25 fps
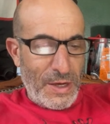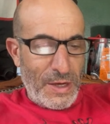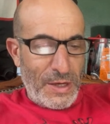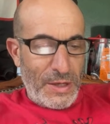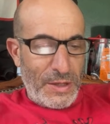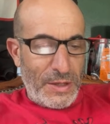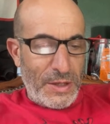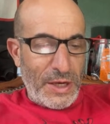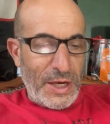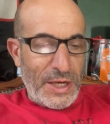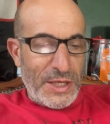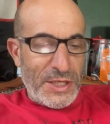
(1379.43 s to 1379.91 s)

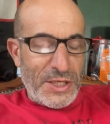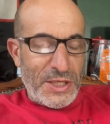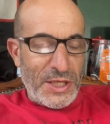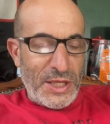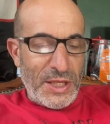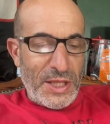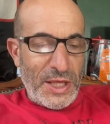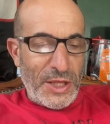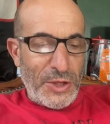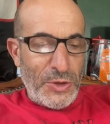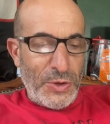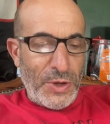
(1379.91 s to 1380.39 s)
Did I see
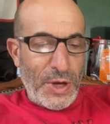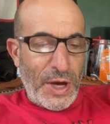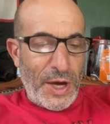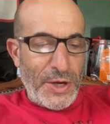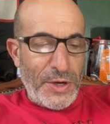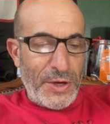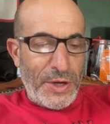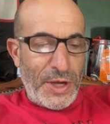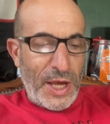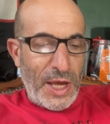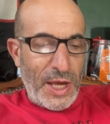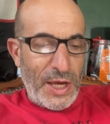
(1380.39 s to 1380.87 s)
that you got
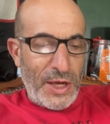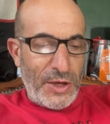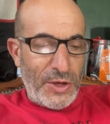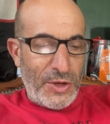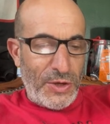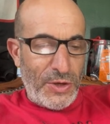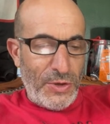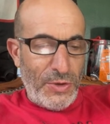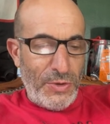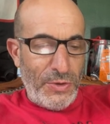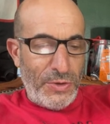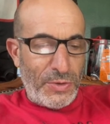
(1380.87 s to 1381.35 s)
your
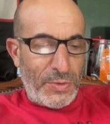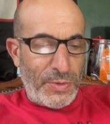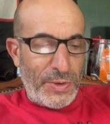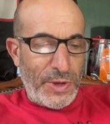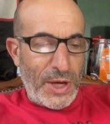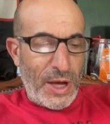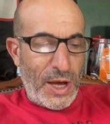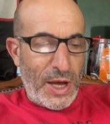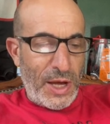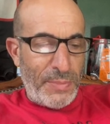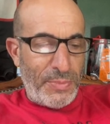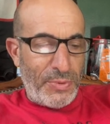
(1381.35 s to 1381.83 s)

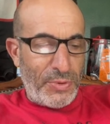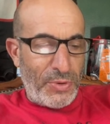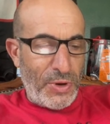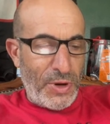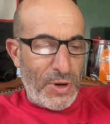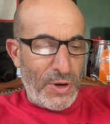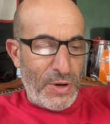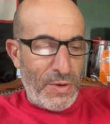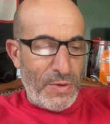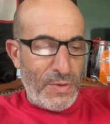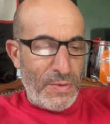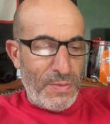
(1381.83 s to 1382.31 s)
KQ3i
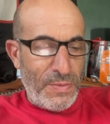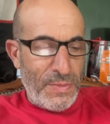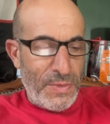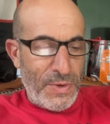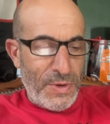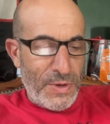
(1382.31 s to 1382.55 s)
Pro